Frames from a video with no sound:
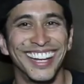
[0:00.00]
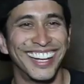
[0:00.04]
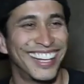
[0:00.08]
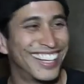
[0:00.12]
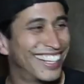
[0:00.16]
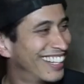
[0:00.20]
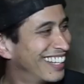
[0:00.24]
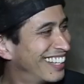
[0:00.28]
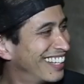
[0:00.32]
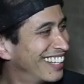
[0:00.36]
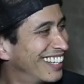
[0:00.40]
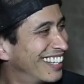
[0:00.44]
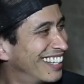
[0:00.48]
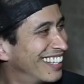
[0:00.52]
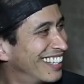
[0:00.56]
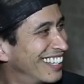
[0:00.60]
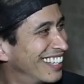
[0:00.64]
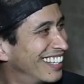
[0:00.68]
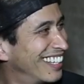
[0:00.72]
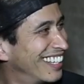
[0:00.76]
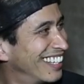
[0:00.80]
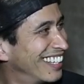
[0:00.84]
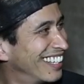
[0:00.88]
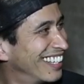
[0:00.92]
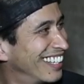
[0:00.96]

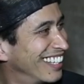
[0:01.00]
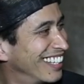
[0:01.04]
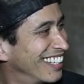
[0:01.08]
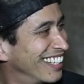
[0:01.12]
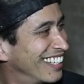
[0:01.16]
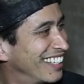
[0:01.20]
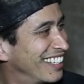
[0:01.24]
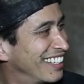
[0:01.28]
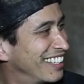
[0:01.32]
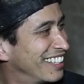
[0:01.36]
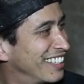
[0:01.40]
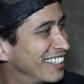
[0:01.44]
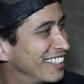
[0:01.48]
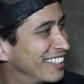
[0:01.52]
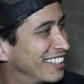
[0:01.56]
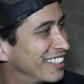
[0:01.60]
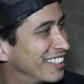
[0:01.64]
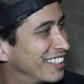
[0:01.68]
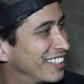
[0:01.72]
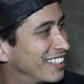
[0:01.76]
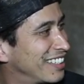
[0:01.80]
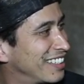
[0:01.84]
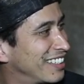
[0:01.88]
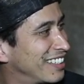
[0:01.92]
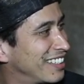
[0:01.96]

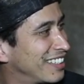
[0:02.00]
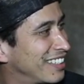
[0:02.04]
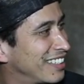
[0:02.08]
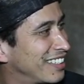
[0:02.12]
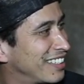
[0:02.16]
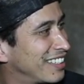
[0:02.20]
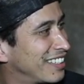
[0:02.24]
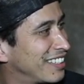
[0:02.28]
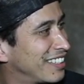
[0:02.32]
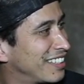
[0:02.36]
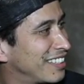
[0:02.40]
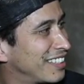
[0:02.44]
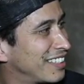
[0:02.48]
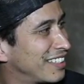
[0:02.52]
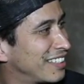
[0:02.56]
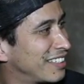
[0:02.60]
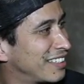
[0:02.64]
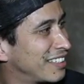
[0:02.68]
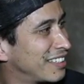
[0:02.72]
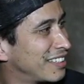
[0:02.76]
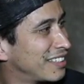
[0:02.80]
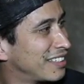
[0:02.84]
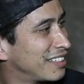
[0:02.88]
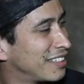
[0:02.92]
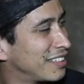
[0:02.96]

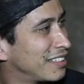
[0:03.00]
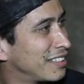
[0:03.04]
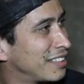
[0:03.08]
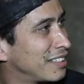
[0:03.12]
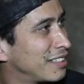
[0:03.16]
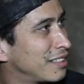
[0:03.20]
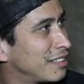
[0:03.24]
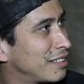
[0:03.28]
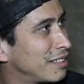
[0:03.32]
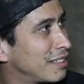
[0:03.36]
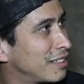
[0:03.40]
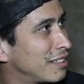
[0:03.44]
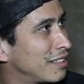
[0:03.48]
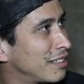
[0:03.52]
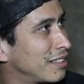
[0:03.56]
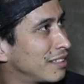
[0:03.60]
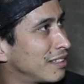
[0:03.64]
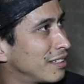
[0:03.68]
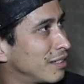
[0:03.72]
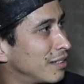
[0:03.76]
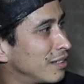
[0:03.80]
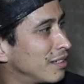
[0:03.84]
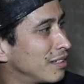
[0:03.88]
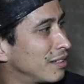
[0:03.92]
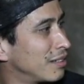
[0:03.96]

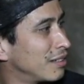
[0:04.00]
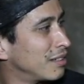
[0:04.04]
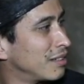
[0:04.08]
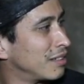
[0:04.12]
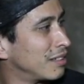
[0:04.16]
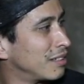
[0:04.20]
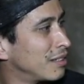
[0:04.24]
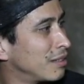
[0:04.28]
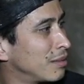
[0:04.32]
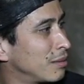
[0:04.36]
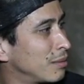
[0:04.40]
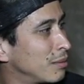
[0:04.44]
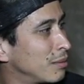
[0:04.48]
No words are spoken by the person on screen.